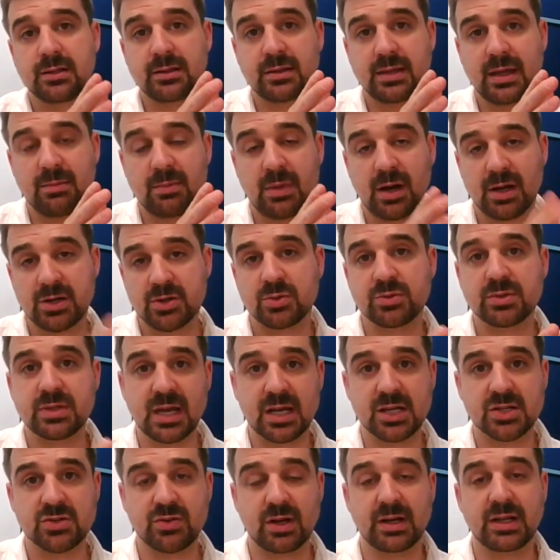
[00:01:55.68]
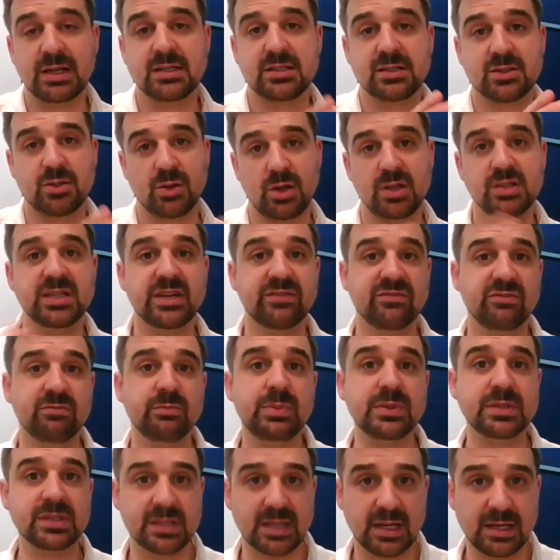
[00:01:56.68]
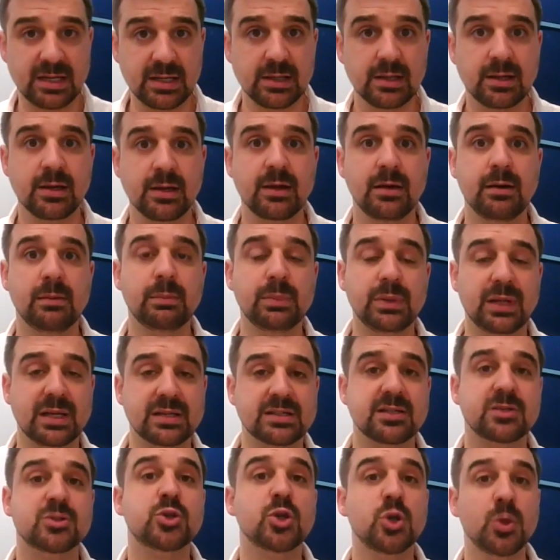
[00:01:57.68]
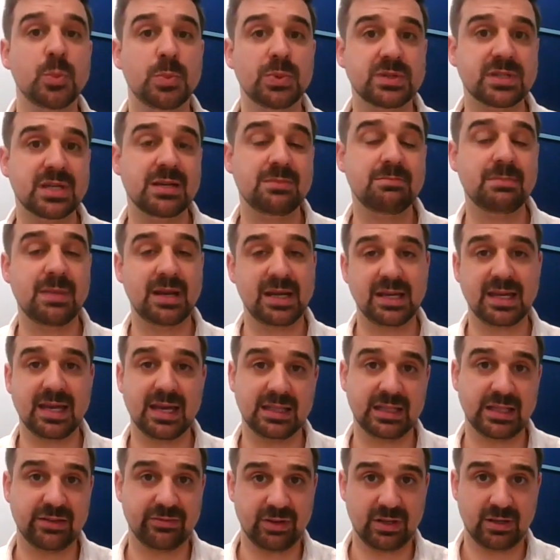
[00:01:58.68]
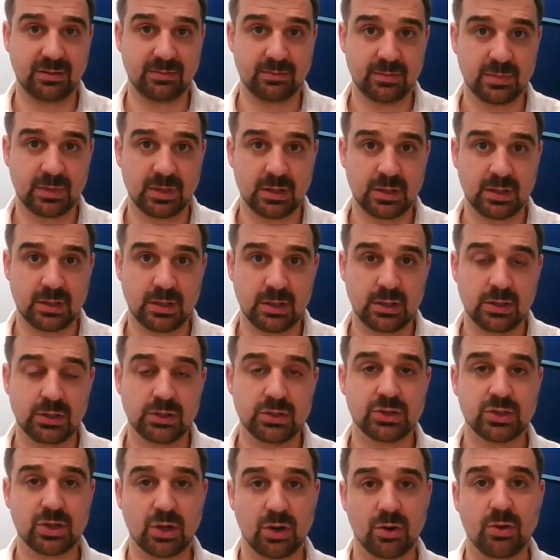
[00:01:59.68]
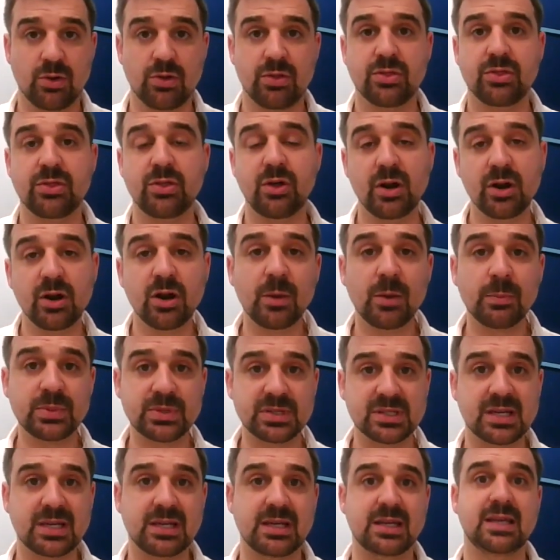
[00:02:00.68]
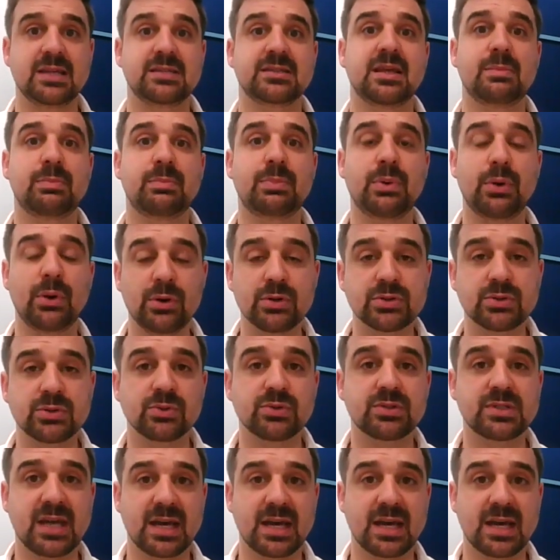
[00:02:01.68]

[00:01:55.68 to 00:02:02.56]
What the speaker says: their marginal tax rate is 37%. Plus a 2% Medicare levy. So 39% is their personal